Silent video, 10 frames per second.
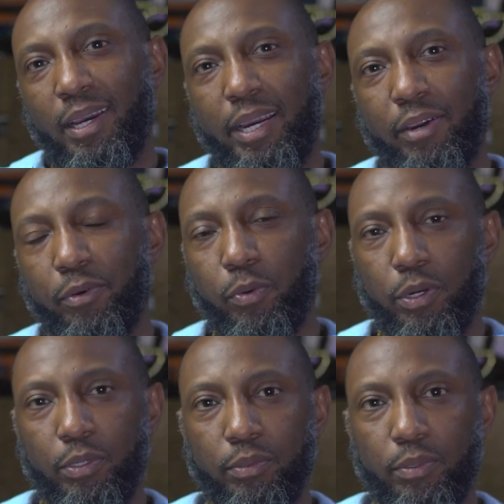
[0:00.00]
Hi,
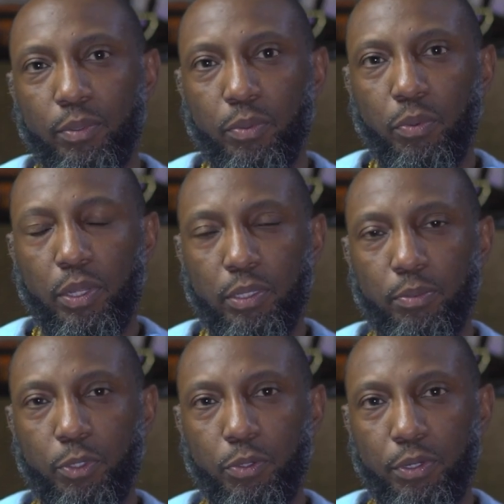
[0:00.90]
everyone.
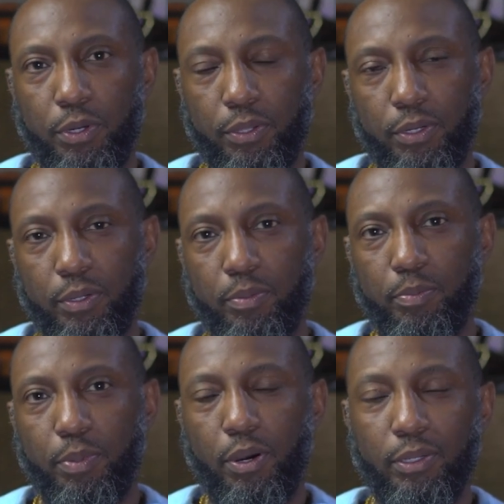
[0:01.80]
Welcome to another
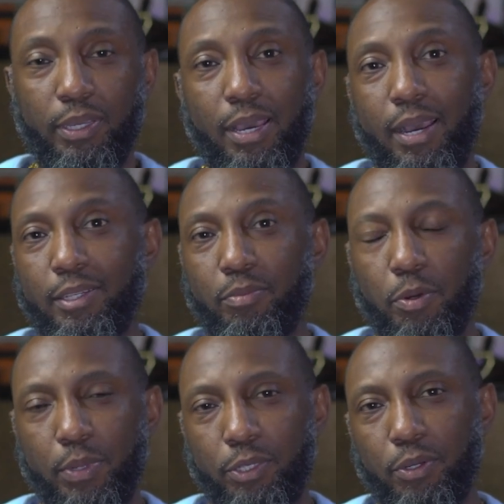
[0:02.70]
podcast,
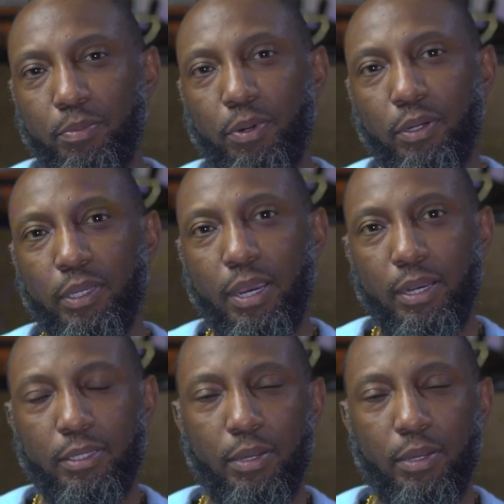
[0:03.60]
Momentum Podcast.